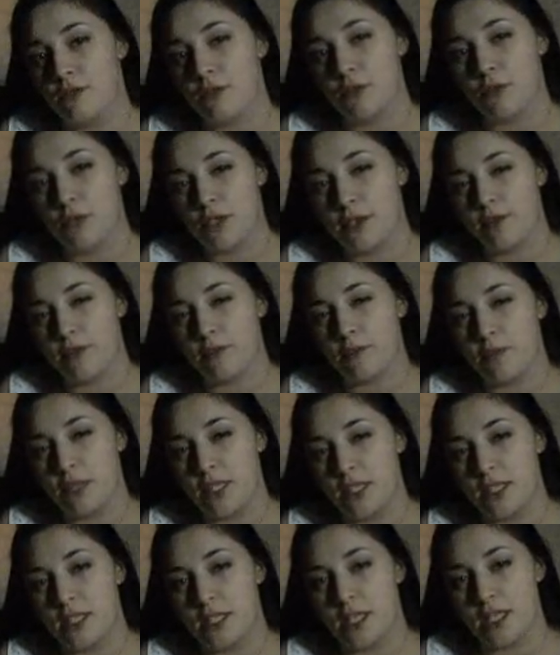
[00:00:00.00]
for whatever
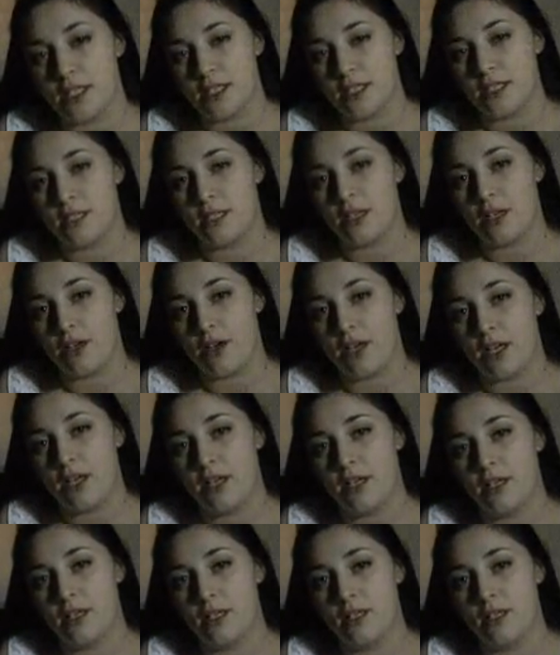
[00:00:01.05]
means necessary
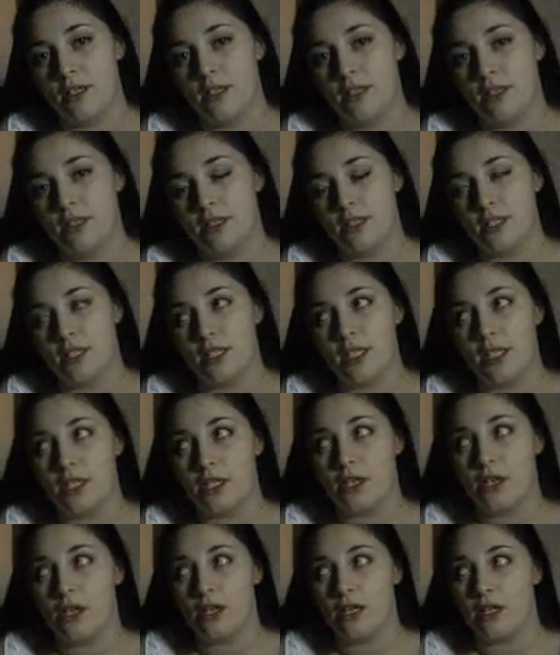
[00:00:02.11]
to
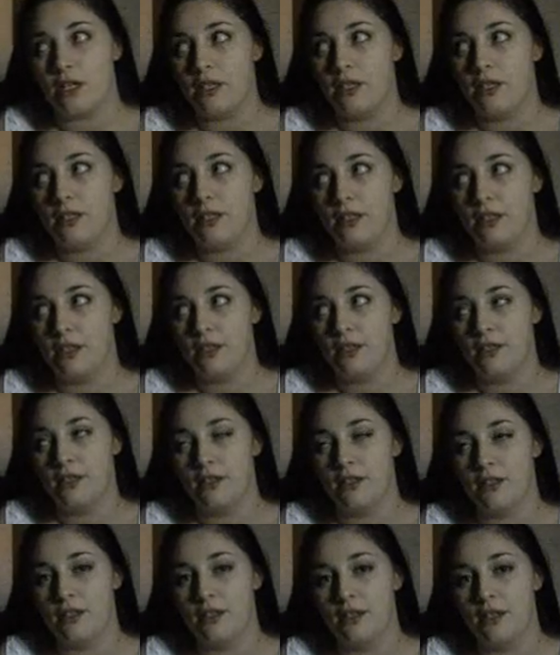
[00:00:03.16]
get on
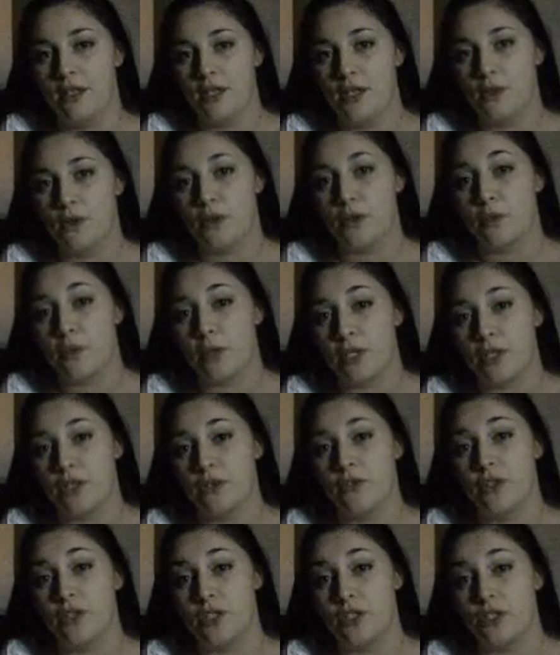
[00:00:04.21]
with what
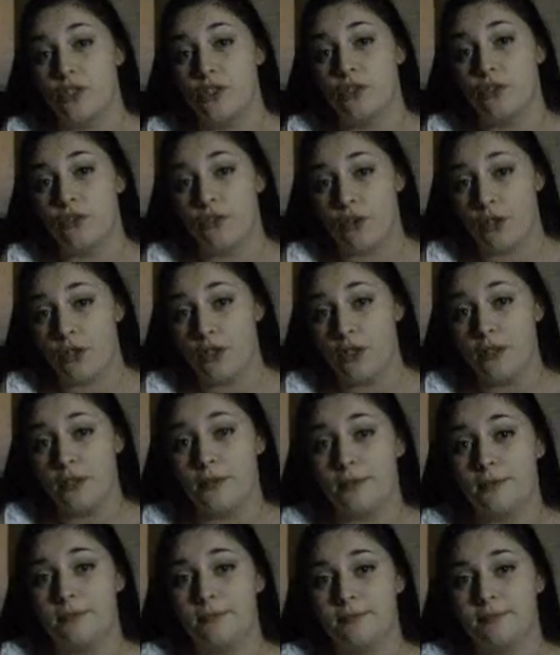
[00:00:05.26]
you need to do for you.